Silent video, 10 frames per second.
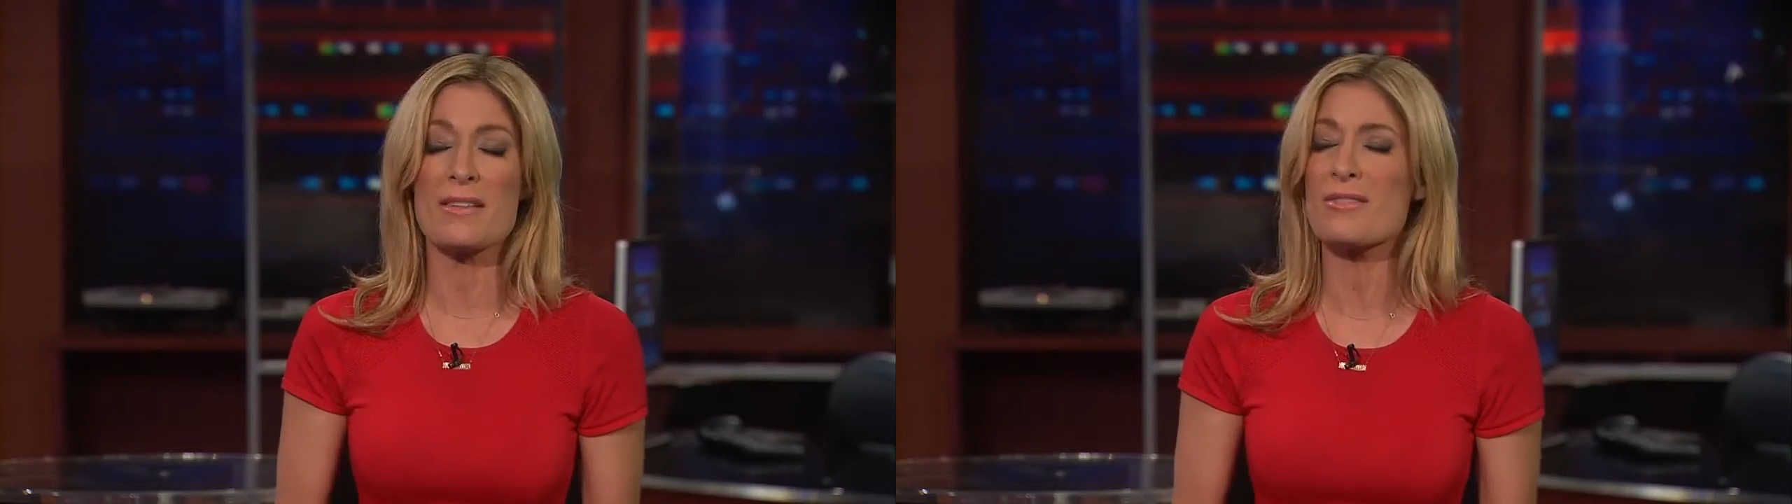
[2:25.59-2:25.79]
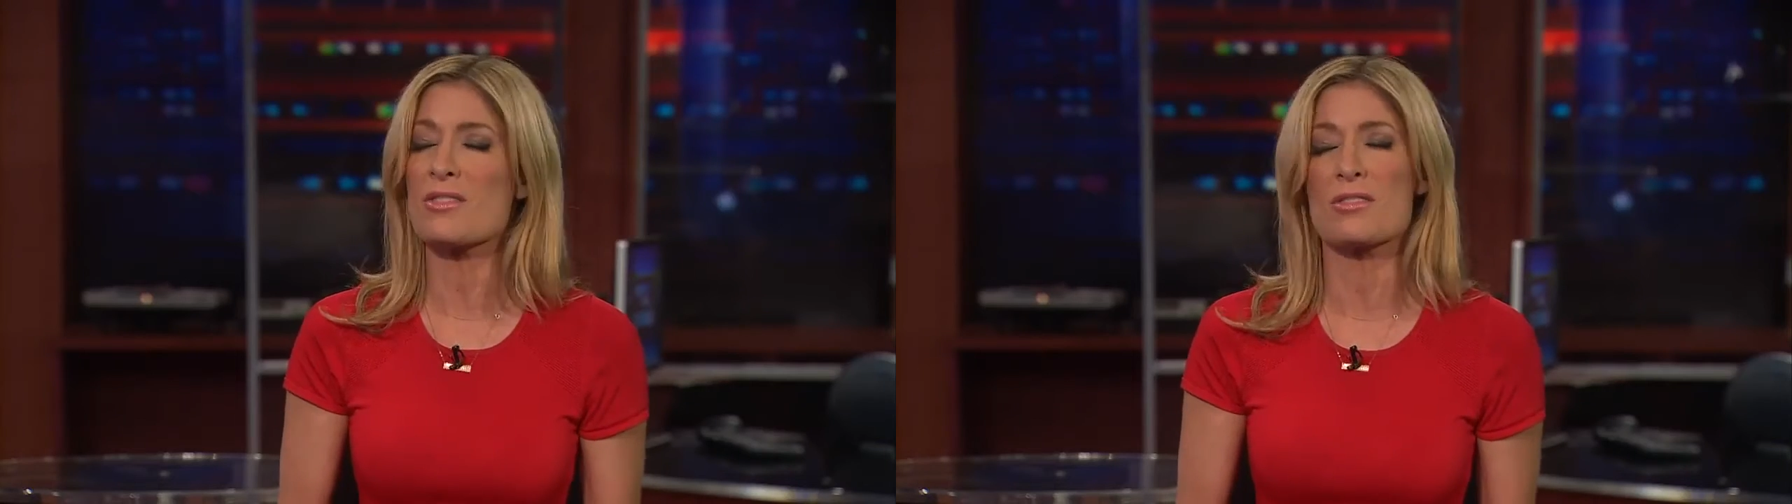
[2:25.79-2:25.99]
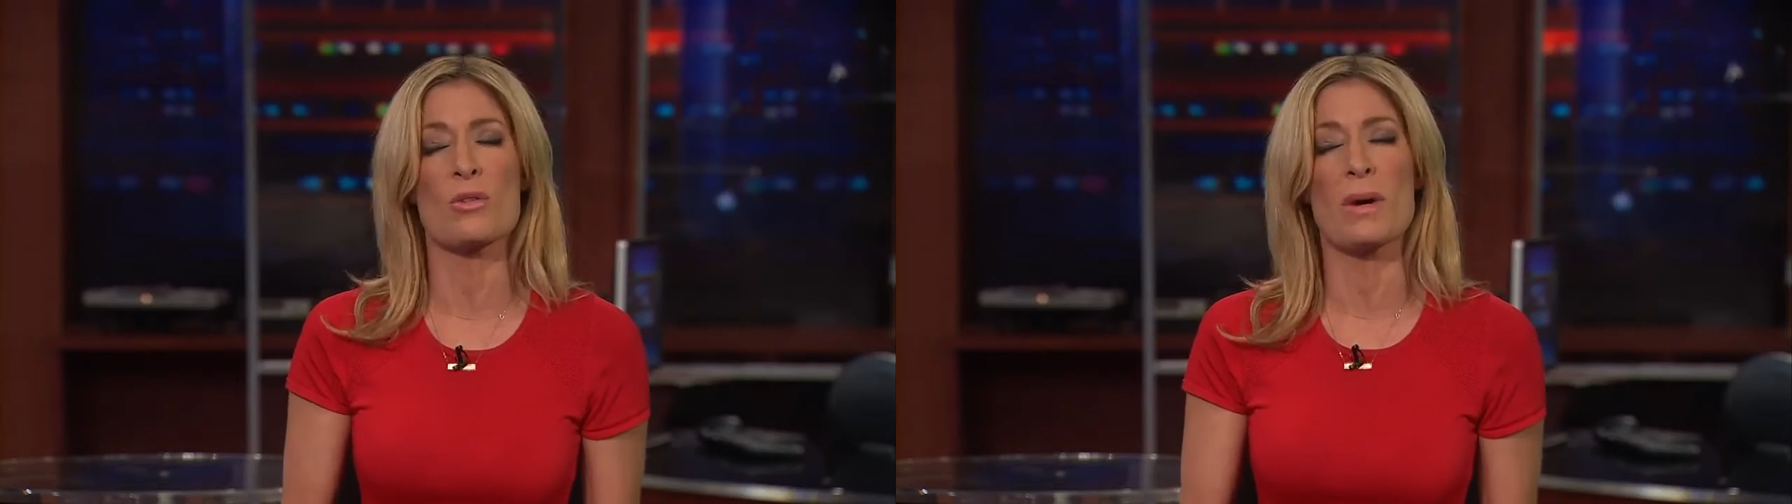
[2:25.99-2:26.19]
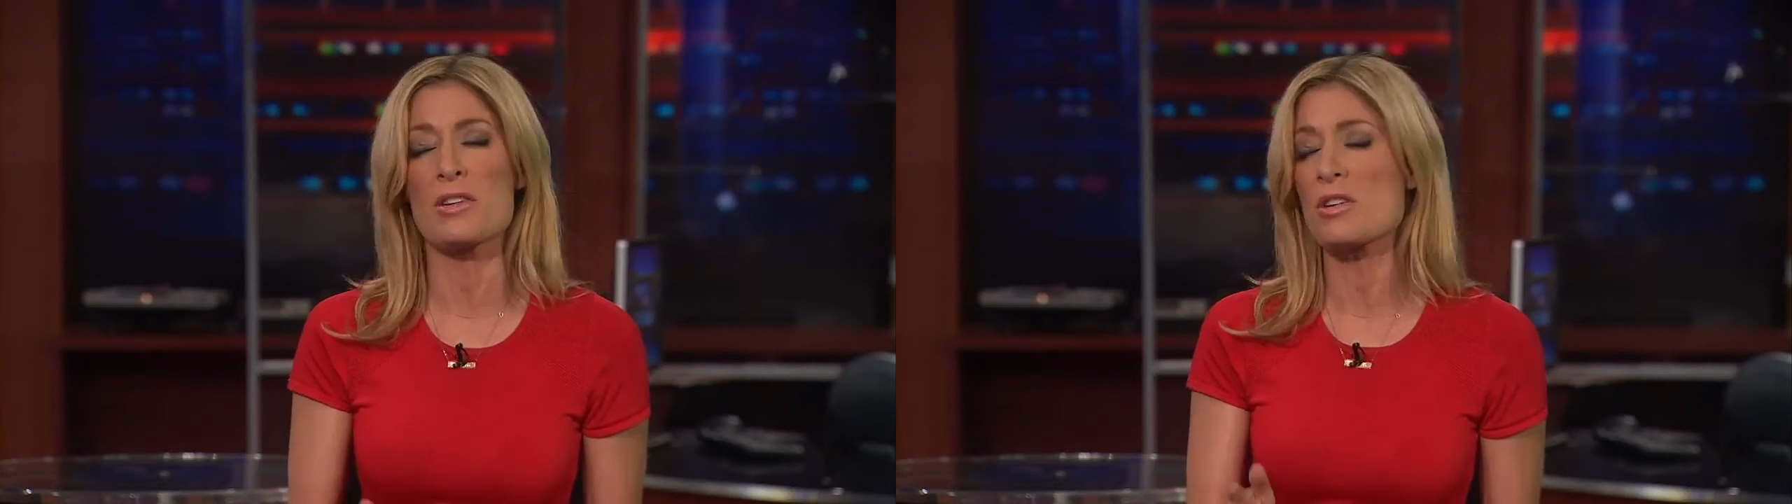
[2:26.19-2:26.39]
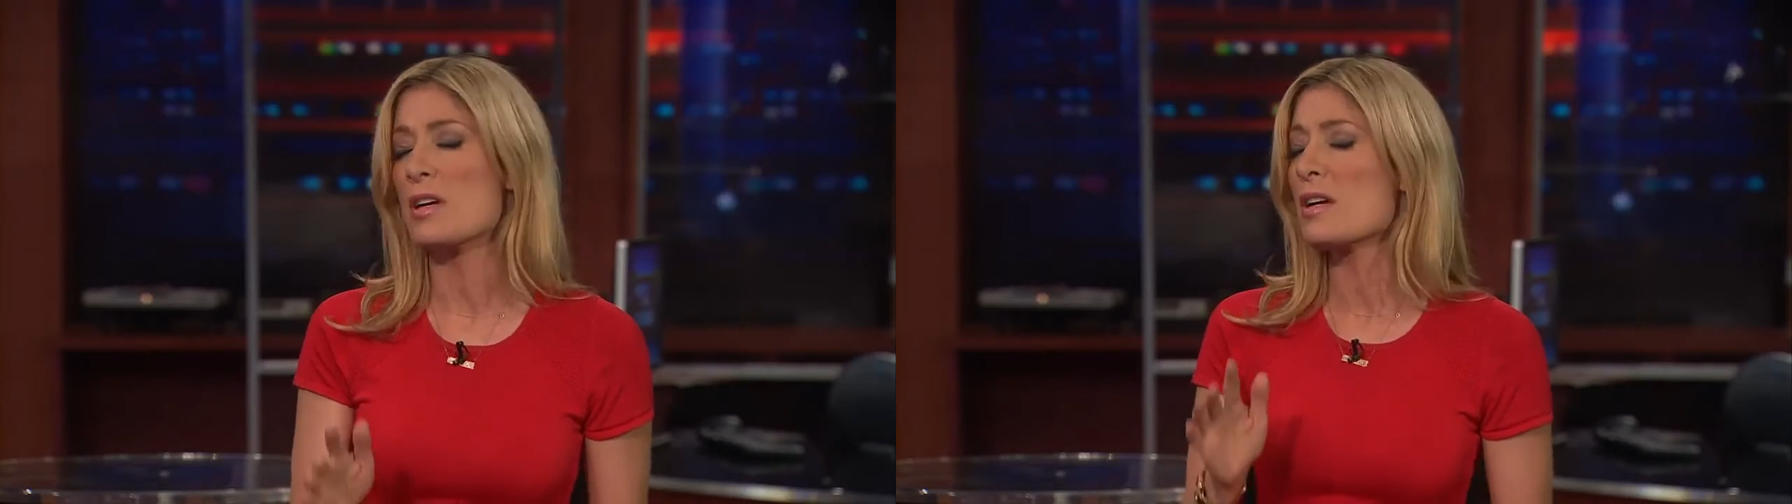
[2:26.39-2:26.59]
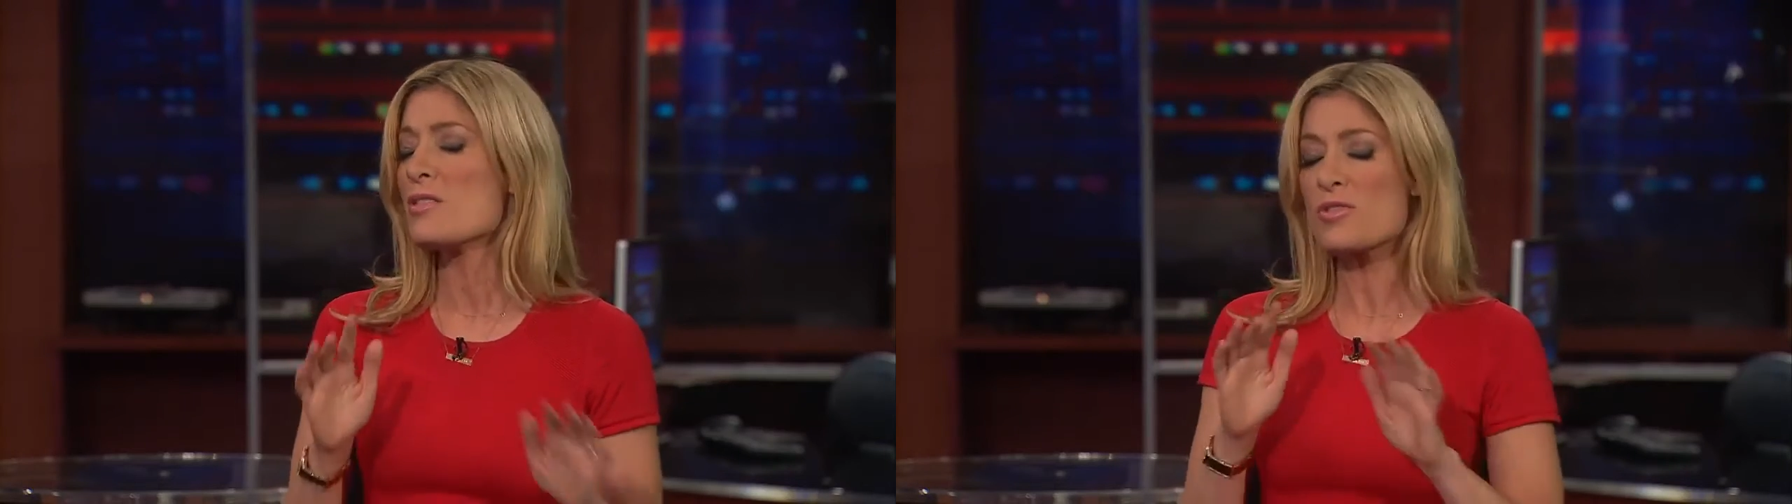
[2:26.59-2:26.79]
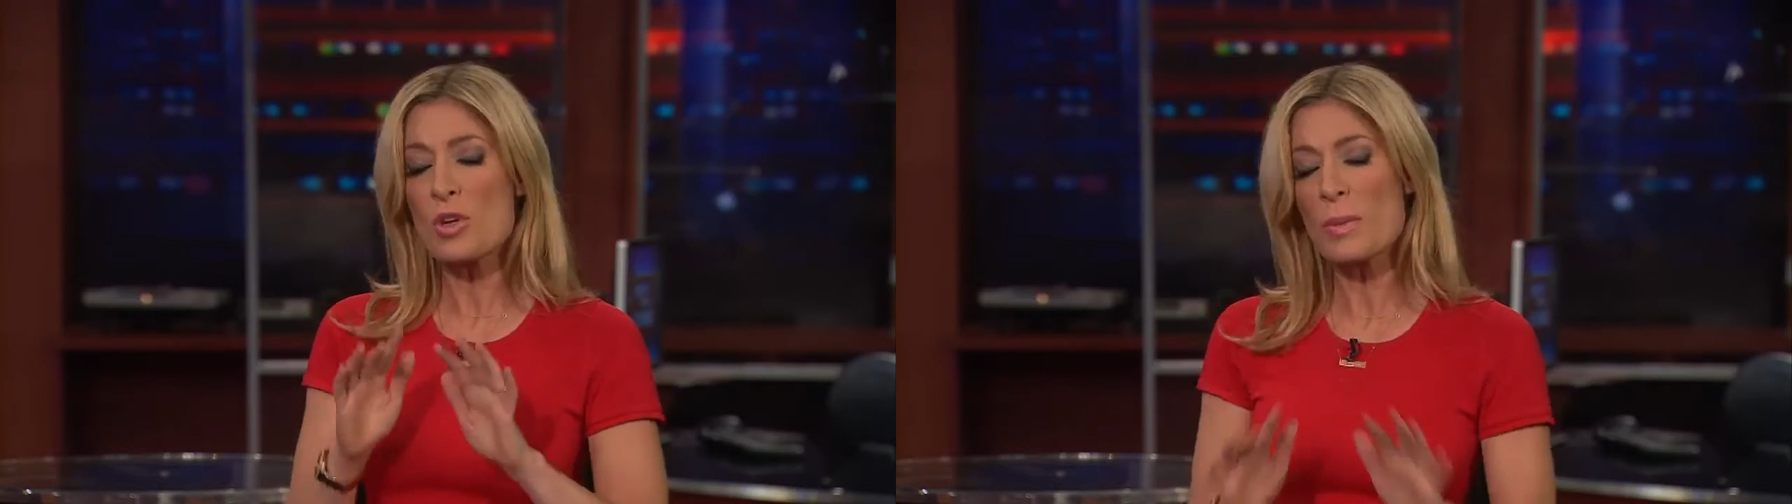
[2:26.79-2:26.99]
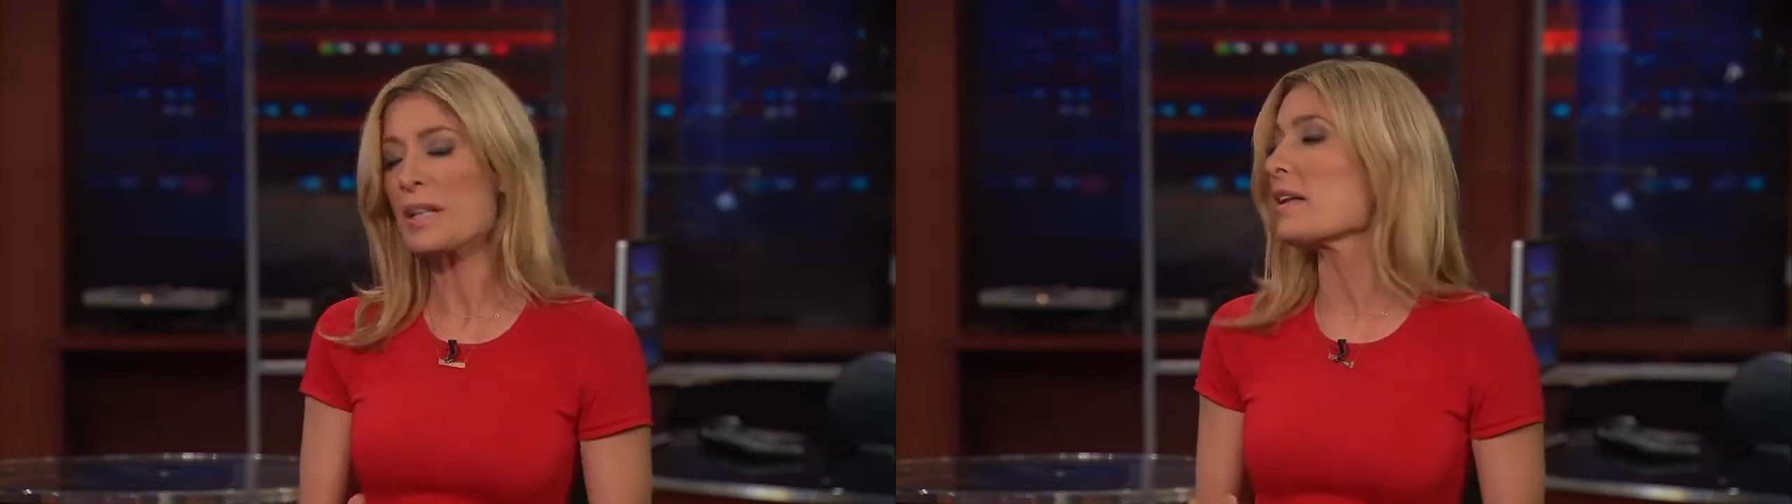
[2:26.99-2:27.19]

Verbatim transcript: There's just so much, so many